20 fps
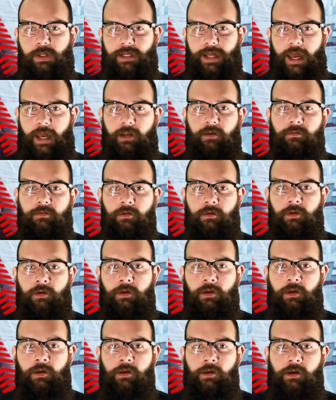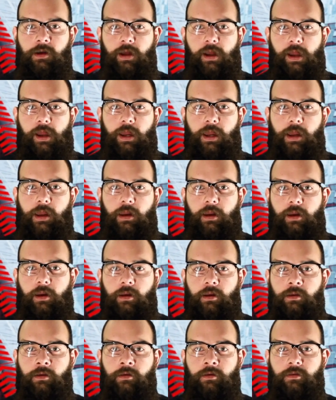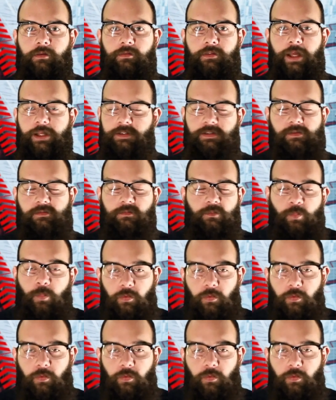dead, and that's